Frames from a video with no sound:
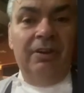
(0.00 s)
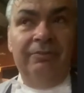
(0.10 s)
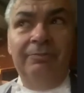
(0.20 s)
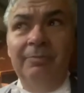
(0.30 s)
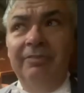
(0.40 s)

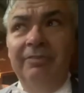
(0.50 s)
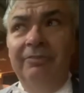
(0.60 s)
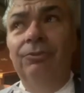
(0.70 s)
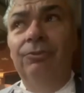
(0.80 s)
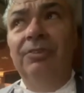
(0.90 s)
My
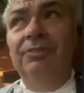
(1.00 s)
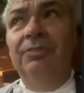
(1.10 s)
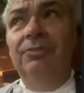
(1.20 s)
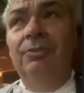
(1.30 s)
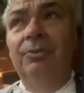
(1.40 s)
first one
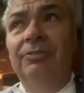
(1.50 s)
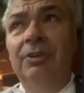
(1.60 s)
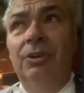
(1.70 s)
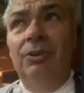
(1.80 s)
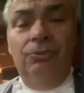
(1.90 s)
this year was
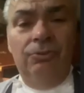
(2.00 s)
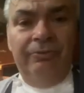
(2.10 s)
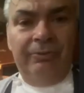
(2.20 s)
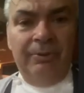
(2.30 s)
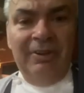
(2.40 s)

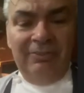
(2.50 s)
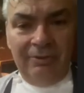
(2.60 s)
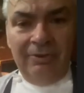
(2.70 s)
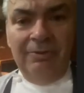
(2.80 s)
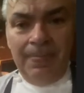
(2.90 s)
3 weeks
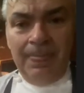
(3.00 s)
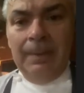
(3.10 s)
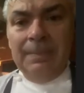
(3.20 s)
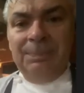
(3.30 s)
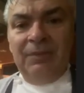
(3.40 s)
ago.
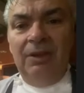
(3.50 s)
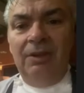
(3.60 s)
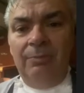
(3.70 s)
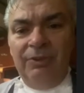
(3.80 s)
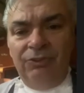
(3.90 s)

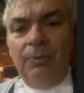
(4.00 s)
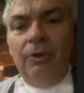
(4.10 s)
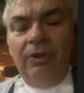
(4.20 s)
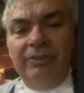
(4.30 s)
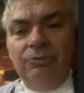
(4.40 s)
A bit
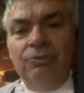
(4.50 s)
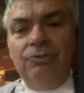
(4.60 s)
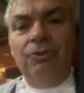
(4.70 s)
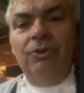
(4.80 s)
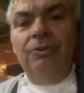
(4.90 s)
smaller than
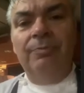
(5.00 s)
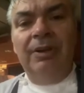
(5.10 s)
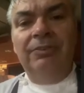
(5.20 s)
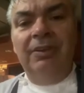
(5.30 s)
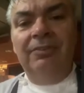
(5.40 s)
usual,
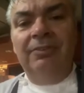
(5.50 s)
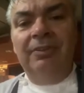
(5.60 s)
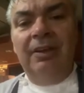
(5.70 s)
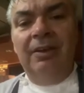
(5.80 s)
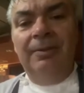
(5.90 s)
but it's,
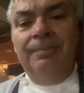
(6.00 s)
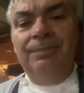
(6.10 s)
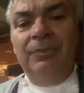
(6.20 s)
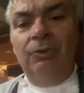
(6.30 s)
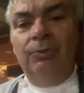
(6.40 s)

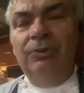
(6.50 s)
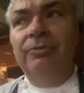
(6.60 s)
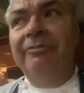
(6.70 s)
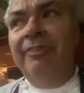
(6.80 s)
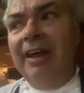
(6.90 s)
we do
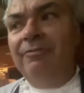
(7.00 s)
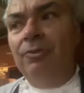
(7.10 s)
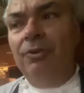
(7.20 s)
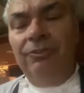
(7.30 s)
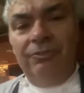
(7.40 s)

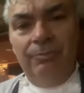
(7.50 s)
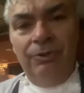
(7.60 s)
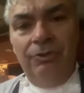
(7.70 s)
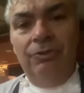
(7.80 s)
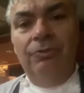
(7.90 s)
5-course
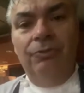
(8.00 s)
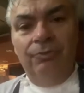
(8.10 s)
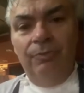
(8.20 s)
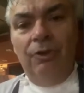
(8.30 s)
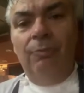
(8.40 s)
menu,
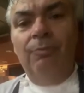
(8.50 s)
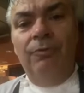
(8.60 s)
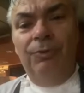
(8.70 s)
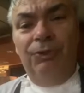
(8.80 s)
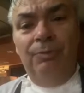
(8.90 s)

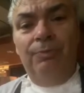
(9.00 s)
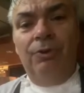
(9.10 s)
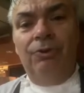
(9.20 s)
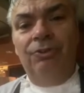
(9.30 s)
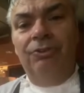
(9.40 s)
small
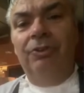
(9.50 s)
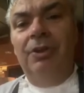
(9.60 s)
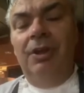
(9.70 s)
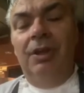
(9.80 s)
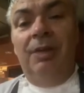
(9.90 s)
portion,
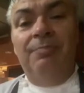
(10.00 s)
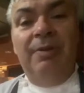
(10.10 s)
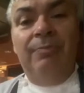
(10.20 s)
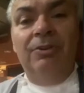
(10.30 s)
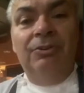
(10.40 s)
and
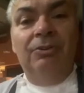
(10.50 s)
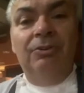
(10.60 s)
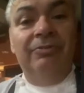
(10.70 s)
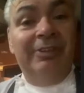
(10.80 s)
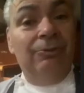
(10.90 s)
people,
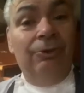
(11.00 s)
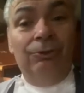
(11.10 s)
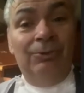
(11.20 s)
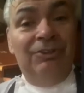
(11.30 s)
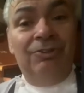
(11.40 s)
they don't
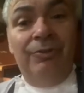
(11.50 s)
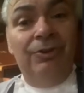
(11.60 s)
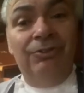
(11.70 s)
know each other.